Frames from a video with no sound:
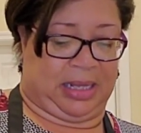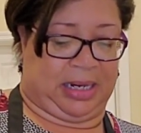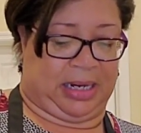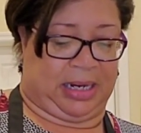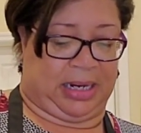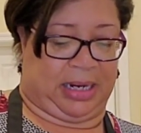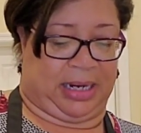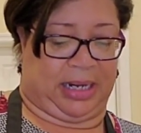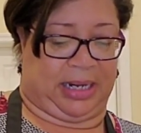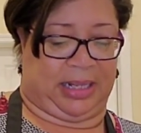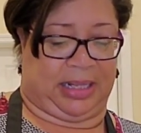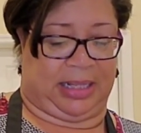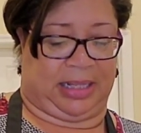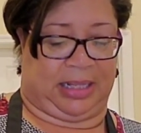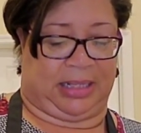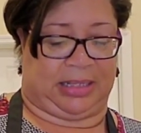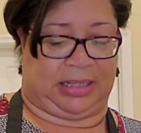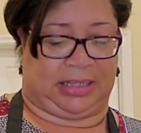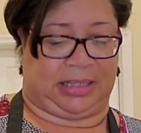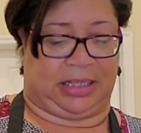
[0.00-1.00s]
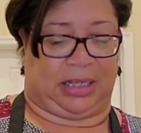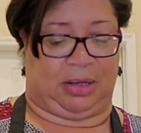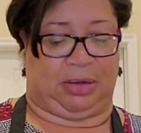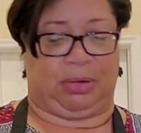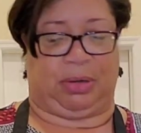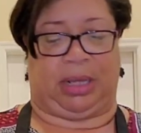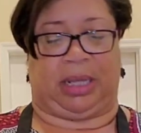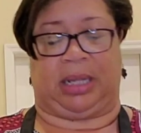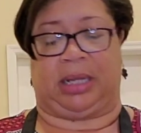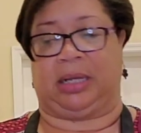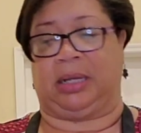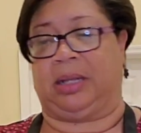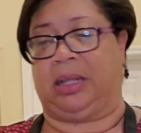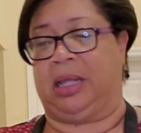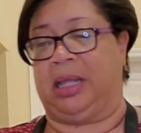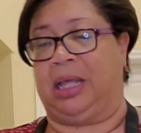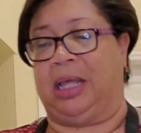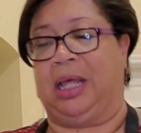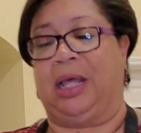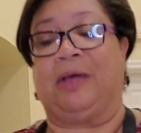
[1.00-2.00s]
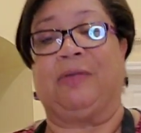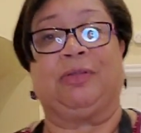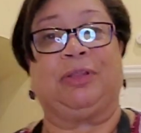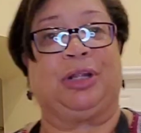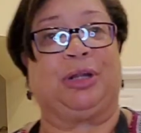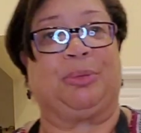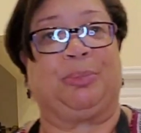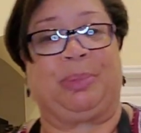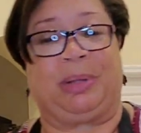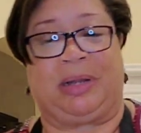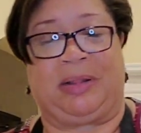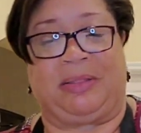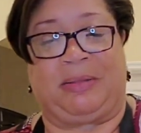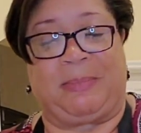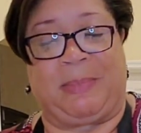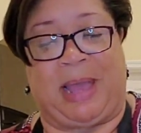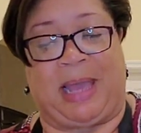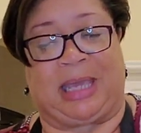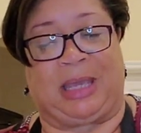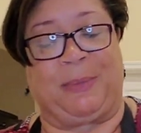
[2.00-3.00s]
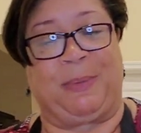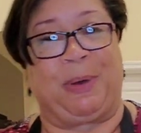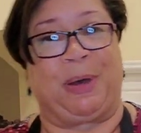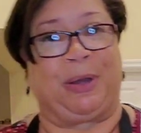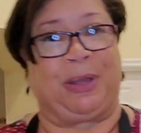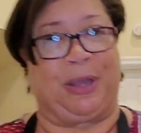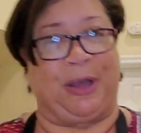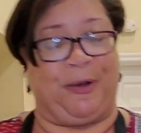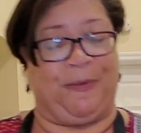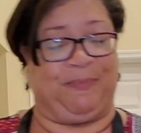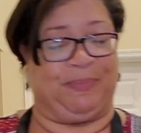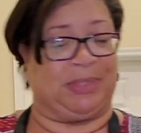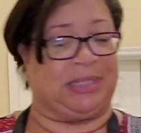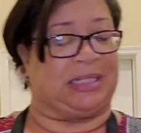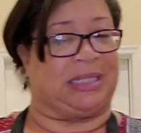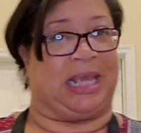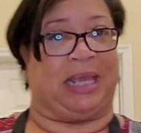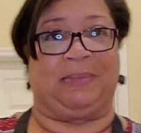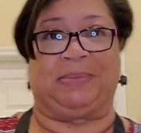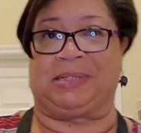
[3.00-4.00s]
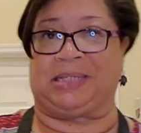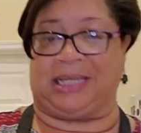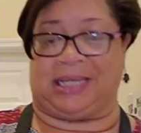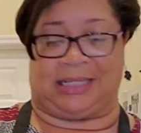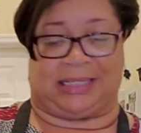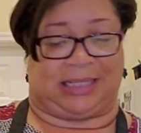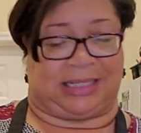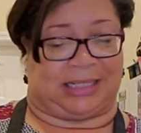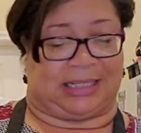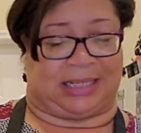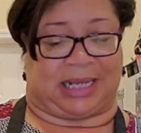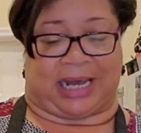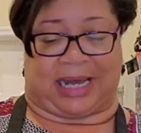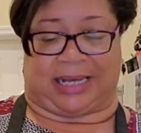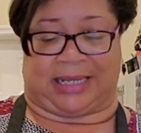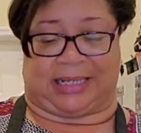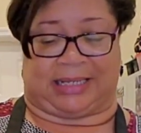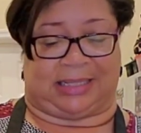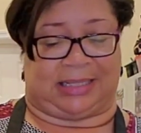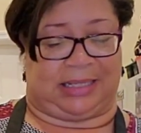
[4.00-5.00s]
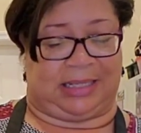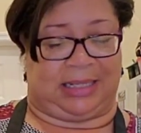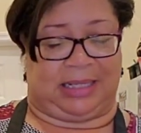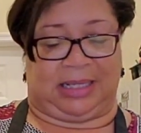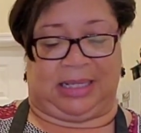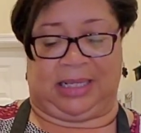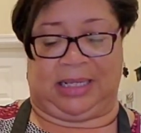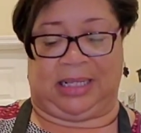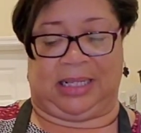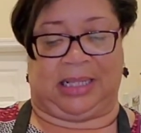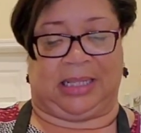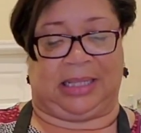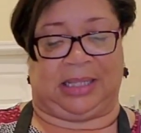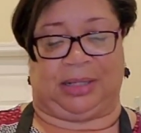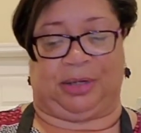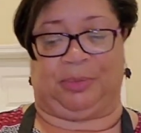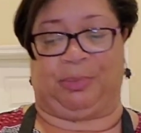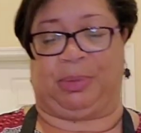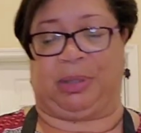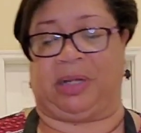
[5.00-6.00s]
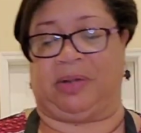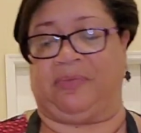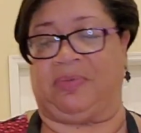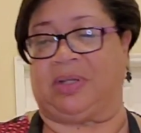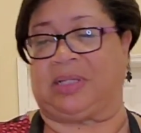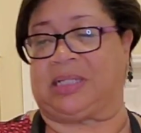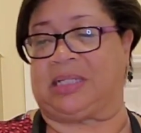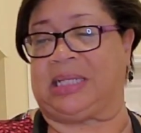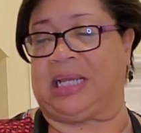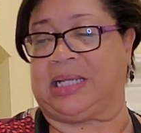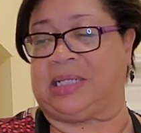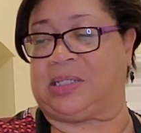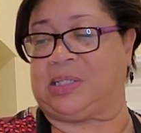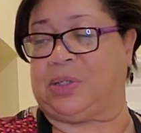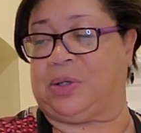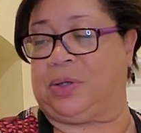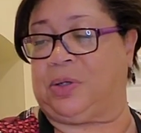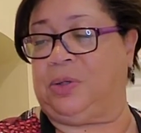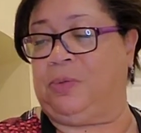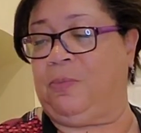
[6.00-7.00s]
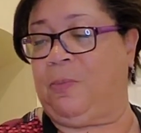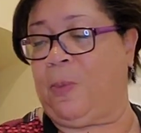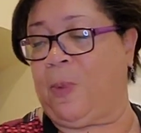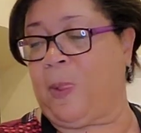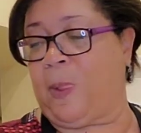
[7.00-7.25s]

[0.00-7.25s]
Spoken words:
All right, let's go in a little bit of the Maggi Pollo. Same seasonings, guys. A little bit of the Sazon.